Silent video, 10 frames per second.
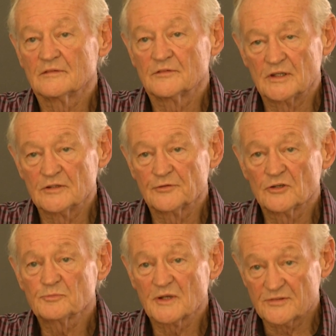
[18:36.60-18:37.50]
in the
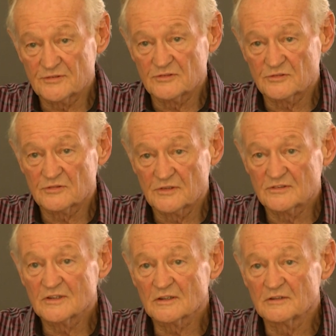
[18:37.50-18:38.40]
first place
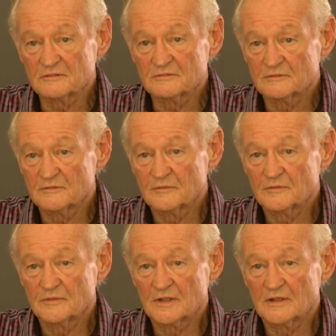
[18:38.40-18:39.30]
there's little
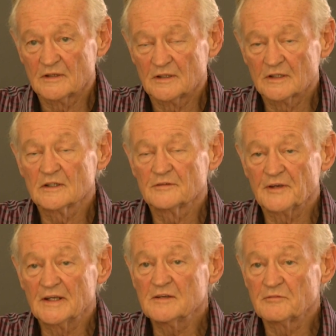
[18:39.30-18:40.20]
if
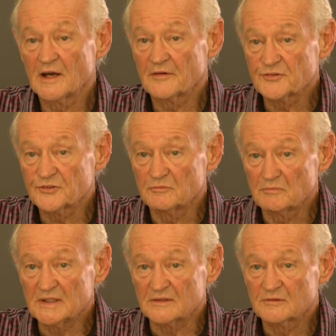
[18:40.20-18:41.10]
any virus in
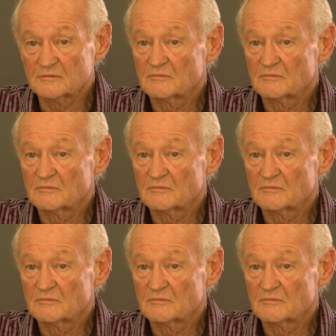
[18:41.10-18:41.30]
meat,